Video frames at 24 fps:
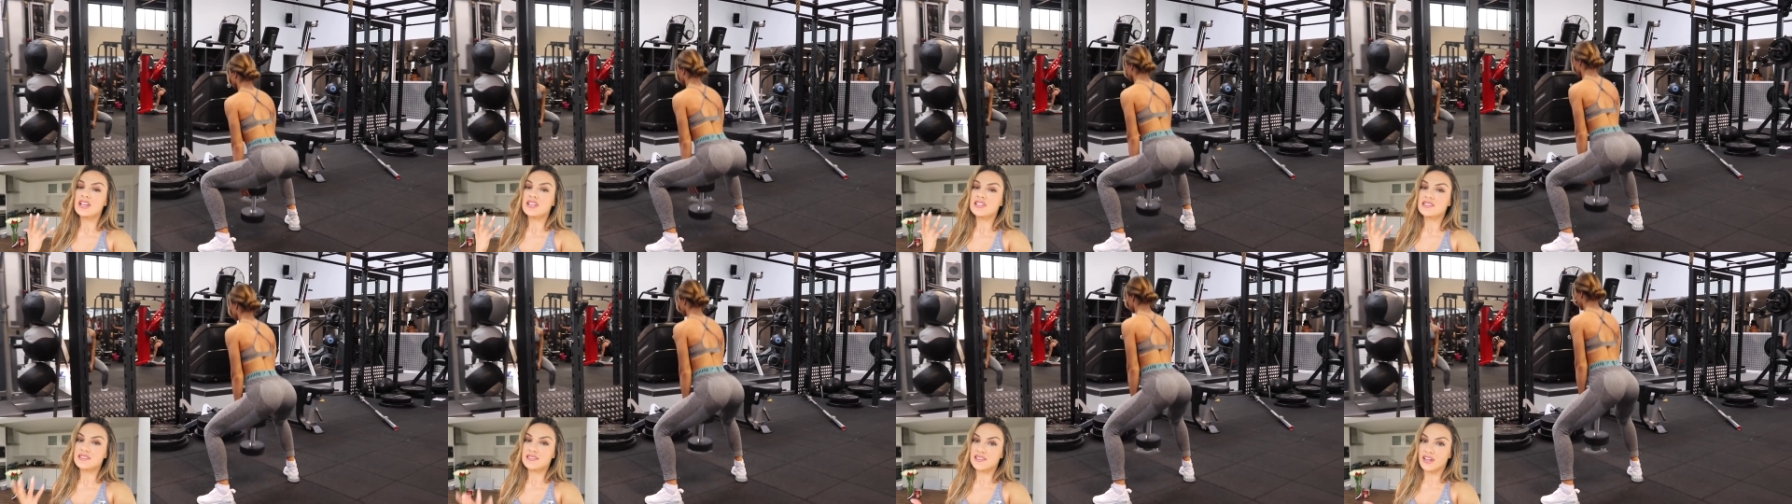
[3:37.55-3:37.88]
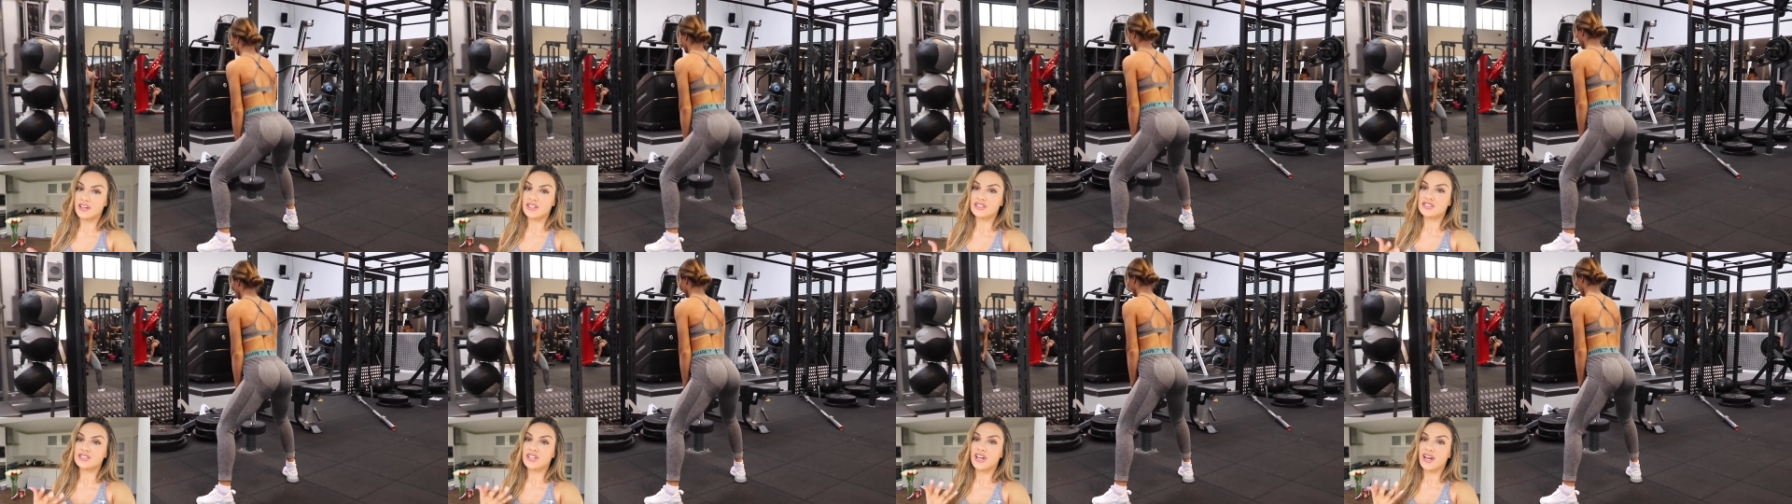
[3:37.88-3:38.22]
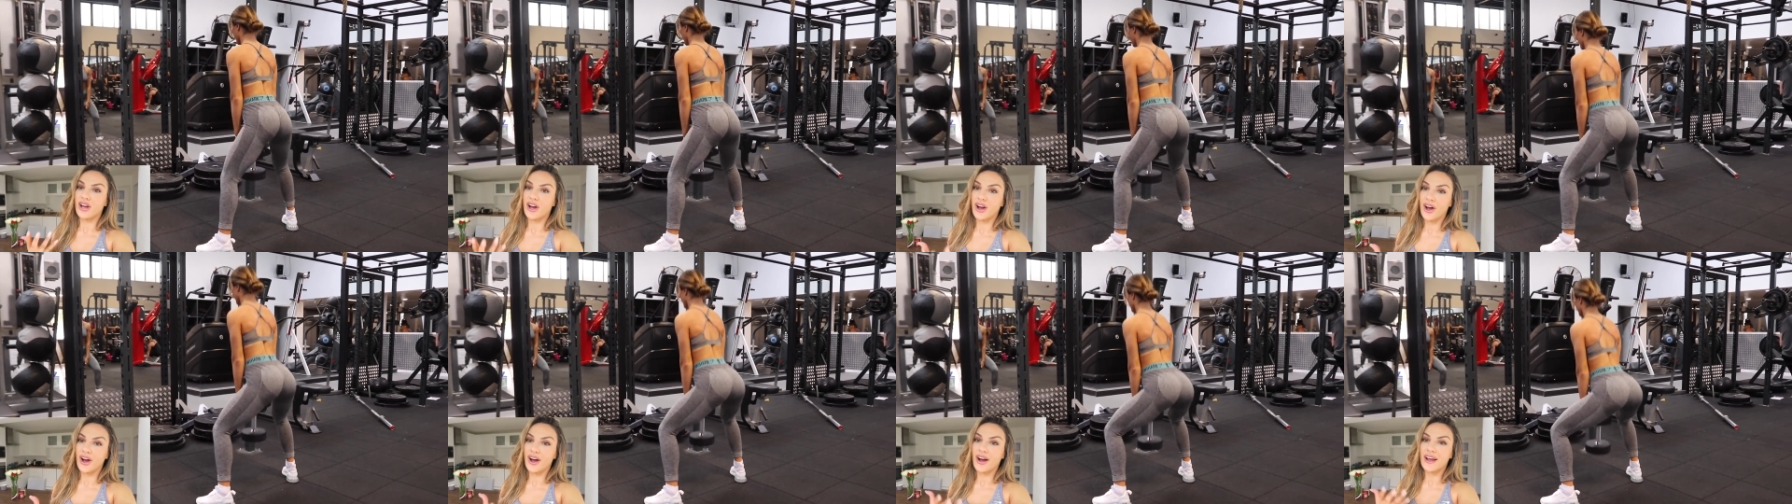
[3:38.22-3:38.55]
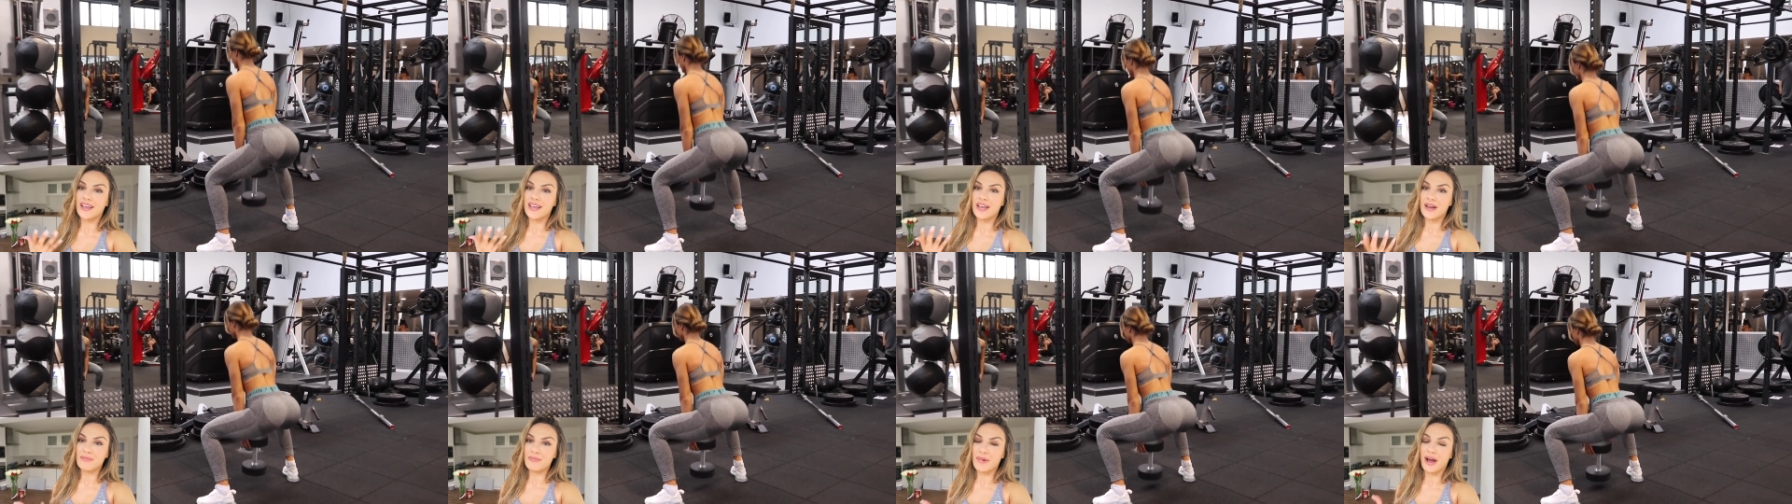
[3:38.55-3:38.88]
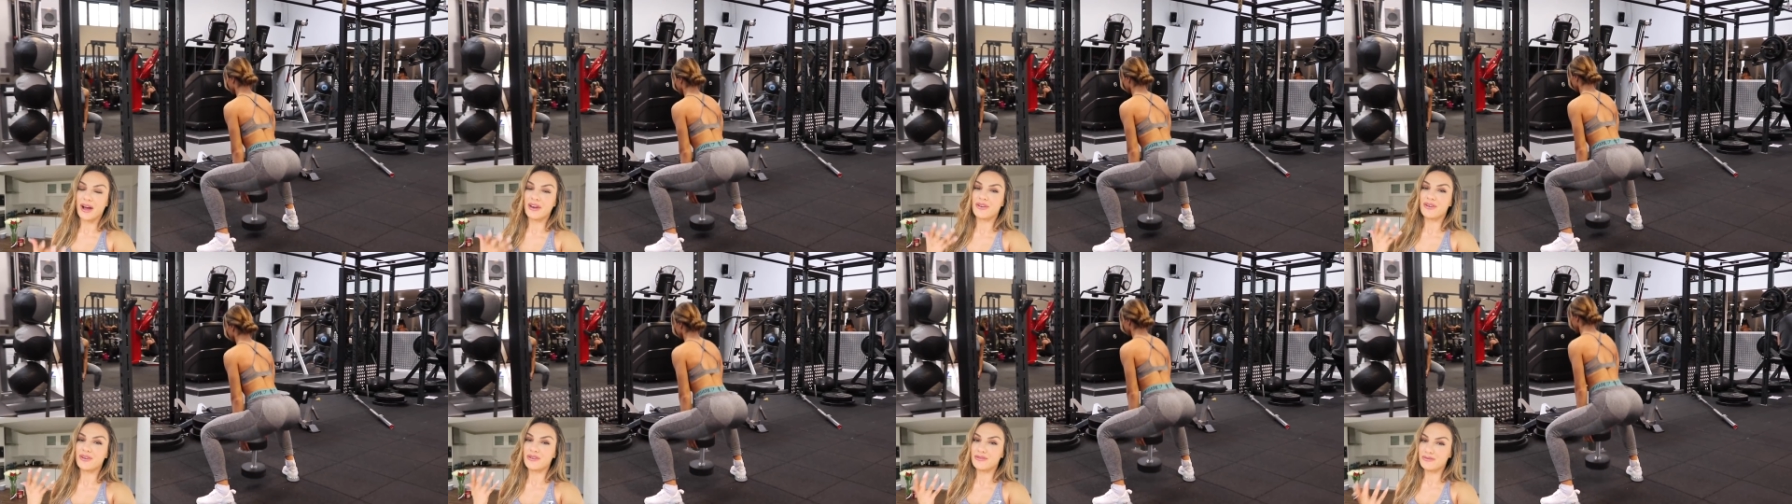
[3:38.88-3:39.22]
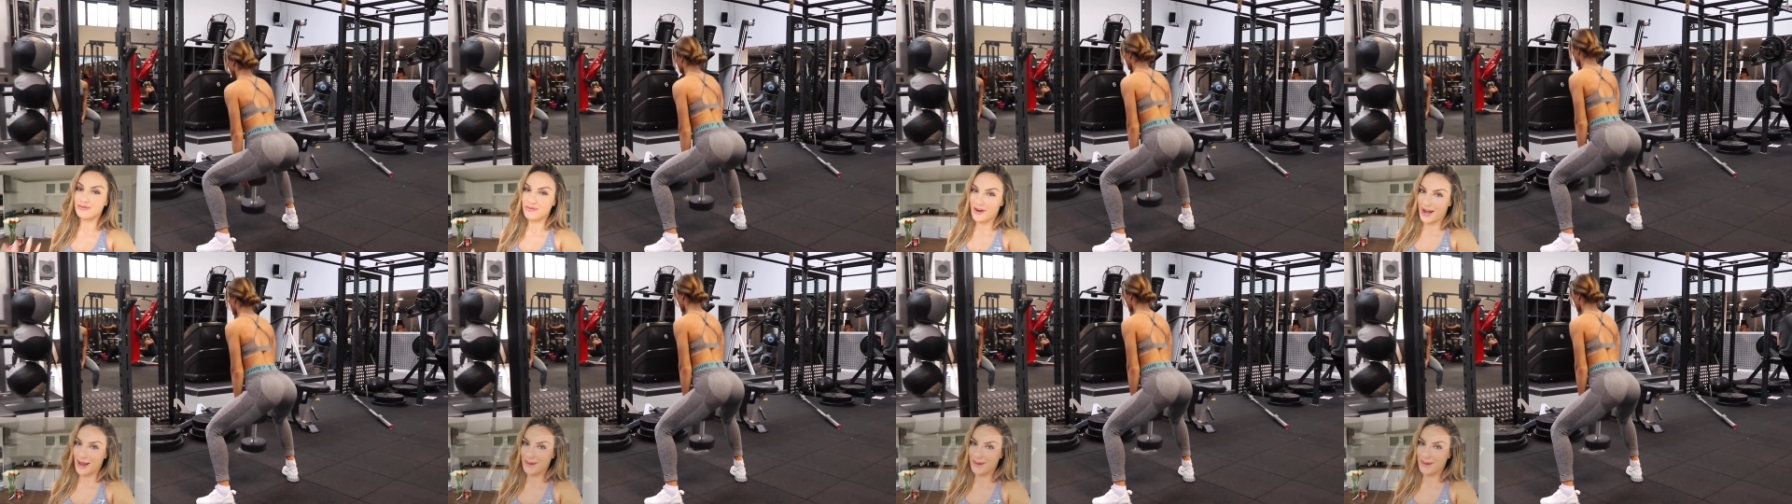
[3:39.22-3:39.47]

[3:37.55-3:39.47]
such a high amount of